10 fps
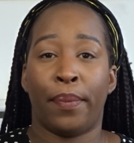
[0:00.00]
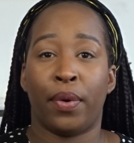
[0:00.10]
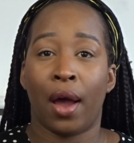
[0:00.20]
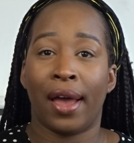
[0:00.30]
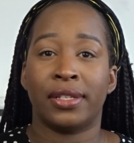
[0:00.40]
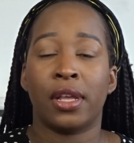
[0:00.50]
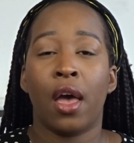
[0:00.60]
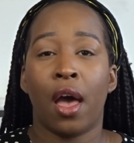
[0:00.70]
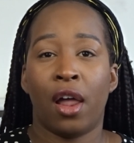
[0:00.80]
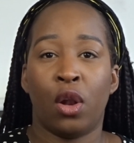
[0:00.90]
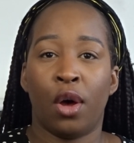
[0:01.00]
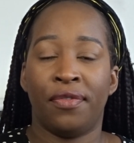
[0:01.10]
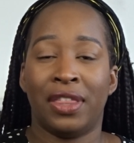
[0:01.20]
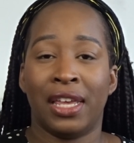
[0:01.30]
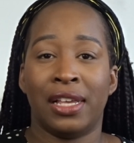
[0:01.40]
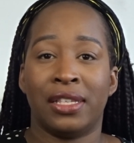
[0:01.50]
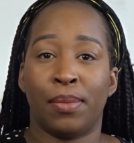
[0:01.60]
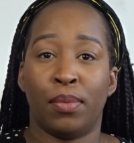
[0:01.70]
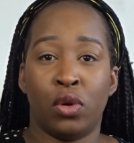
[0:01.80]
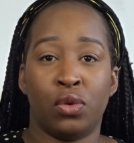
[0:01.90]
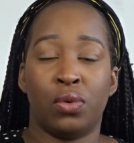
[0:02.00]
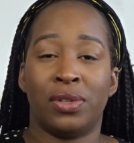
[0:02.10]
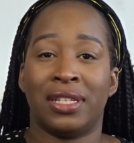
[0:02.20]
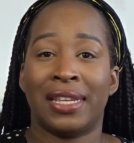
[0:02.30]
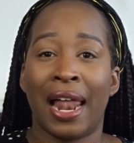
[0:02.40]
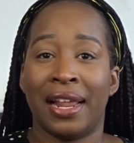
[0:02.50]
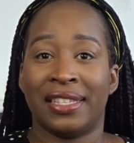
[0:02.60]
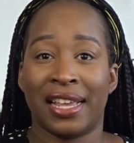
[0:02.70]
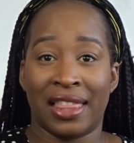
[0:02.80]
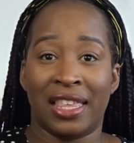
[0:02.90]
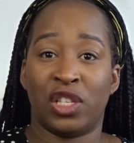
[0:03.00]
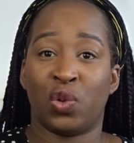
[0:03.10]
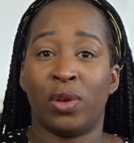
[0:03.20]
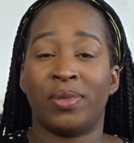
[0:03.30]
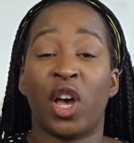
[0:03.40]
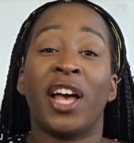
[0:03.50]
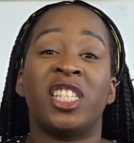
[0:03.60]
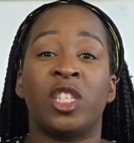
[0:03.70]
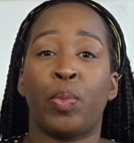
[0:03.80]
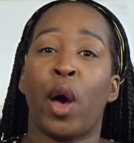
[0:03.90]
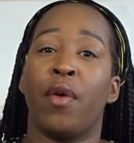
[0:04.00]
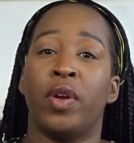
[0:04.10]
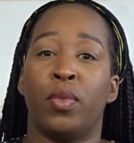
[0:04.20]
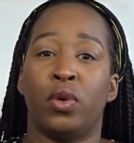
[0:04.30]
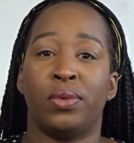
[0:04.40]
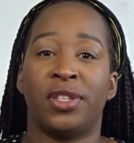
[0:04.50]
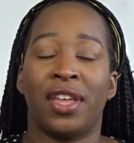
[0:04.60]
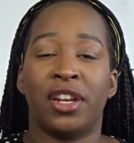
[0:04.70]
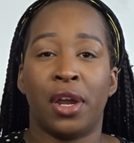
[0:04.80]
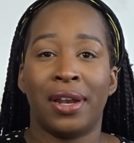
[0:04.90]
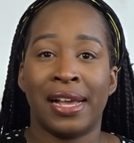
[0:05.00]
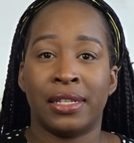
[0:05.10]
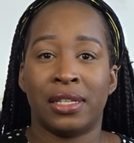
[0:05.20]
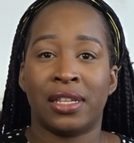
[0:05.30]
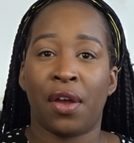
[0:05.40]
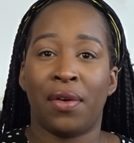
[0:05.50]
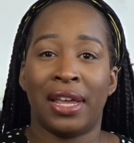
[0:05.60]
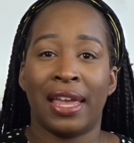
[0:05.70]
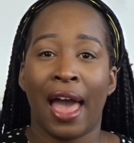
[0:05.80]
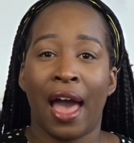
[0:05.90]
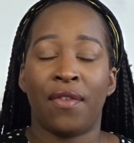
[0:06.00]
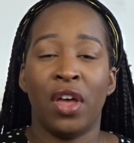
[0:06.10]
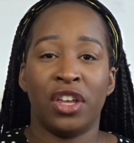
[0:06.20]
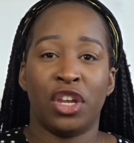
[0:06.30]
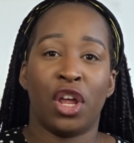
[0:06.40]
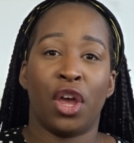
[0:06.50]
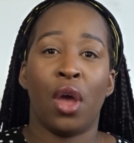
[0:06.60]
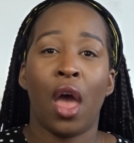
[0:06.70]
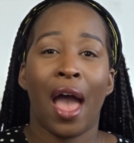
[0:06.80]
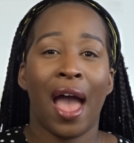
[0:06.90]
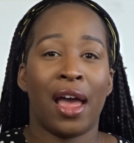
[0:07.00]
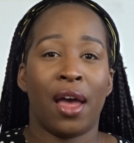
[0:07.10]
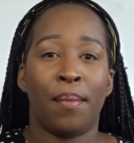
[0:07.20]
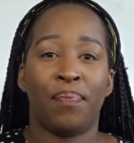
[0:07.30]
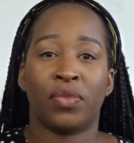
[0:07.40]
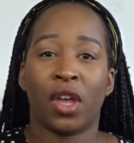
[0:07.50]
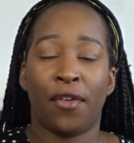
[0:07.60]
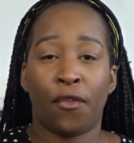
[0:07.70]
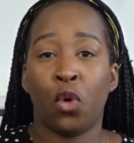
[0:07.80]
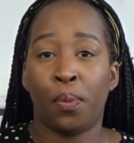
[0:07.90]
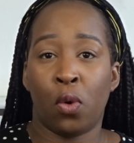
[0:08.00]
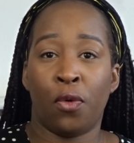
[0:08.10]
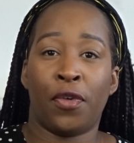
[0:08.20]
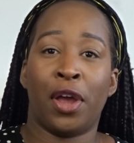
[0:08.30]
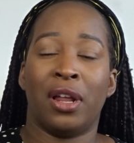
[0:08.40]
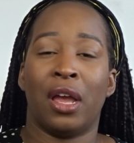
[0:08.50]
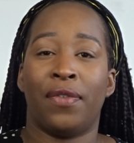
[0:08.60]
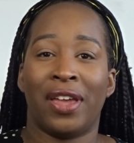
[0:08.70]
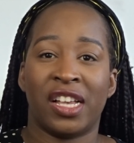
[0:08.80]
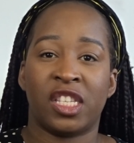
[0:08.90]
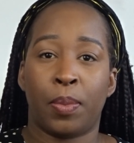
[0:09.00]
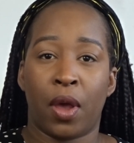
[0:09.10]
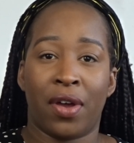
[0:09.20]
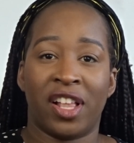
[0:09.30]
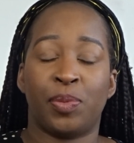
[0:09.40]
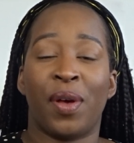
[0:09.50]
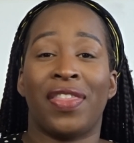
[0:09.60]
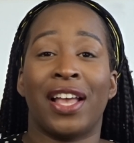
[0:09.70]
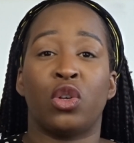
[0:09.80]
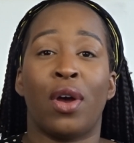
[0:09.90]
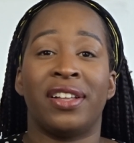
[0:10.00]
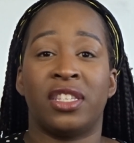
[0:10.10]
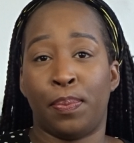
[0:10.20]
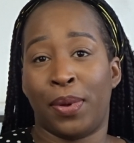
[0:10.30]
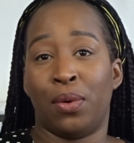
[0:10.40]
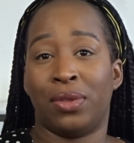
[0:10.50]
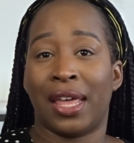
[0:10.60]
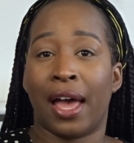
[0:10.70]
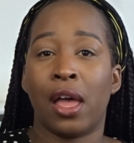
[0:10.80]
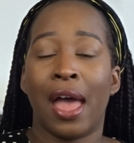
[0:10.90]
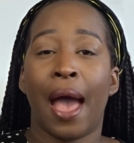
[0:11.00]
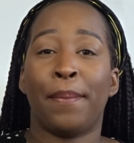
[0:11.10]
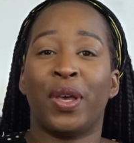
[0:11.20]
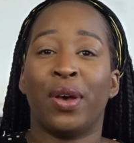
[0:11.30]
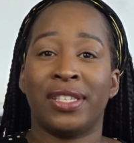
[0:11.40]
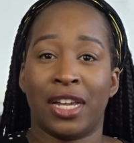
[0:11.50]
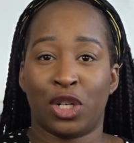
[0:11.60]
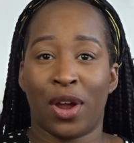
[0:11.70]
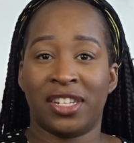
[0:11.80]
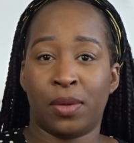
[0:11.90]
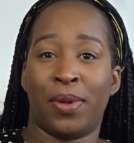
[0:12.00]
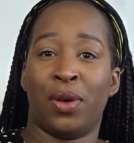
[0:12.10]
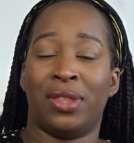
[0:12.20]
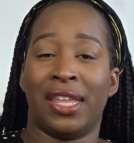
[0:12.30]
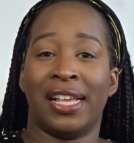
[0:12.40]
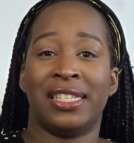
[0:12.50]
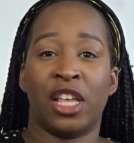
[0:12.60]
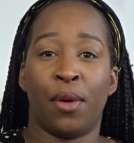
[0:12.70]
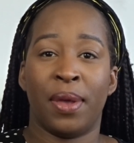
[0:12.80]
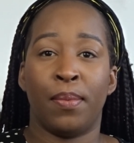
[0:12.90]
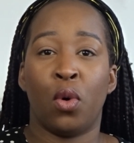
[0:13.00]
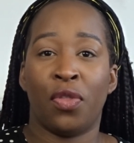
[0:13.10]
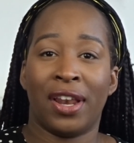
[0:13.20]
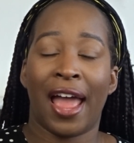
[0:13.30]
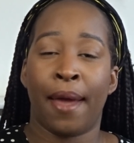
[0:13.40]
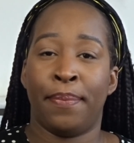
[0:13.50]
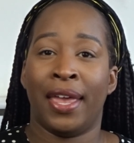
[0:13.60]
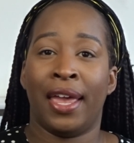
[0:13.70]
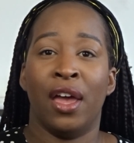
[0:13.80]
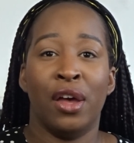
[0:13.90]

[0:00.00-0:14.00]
price. A lot of these models and talents in these groups are aspiring models, so they don't necessarily have, you know, a full portfolio of experience, but they're trying to build that. And because they're trying to build this, they'll be more than happy